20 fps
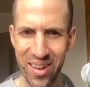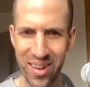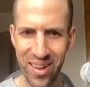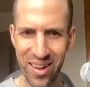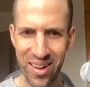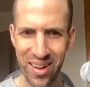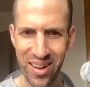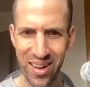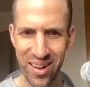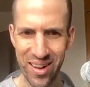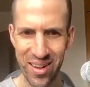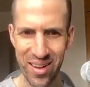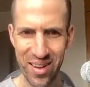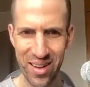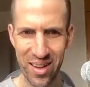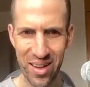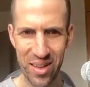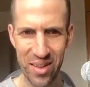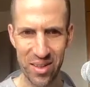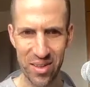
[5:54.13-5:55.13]
uh,
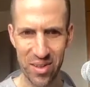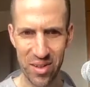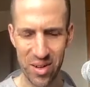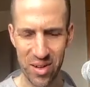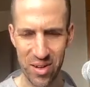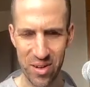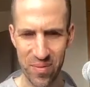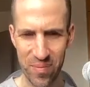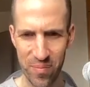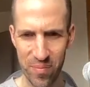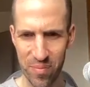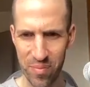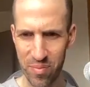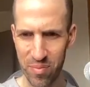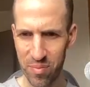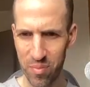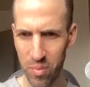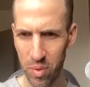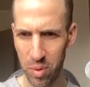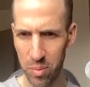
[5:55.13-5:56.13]
yeah, these are
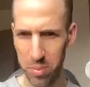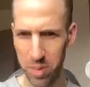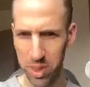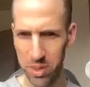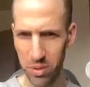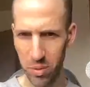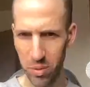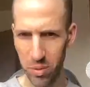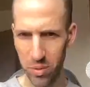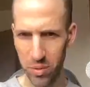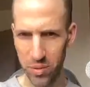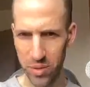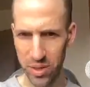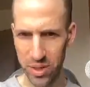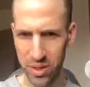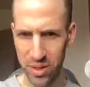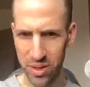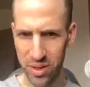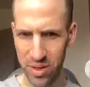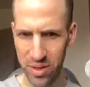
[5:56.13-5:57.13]
more Basil
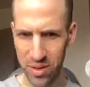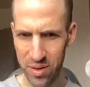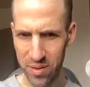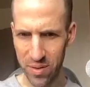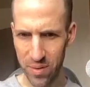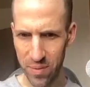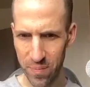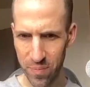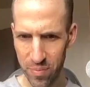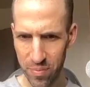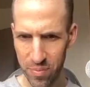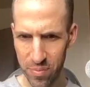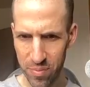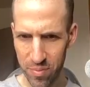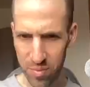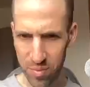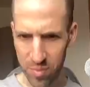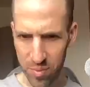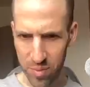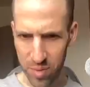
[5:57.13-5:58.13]
Wolverton.
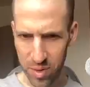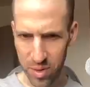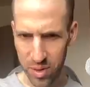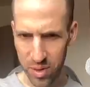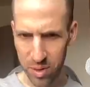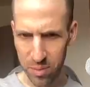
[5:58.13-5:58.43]
Is this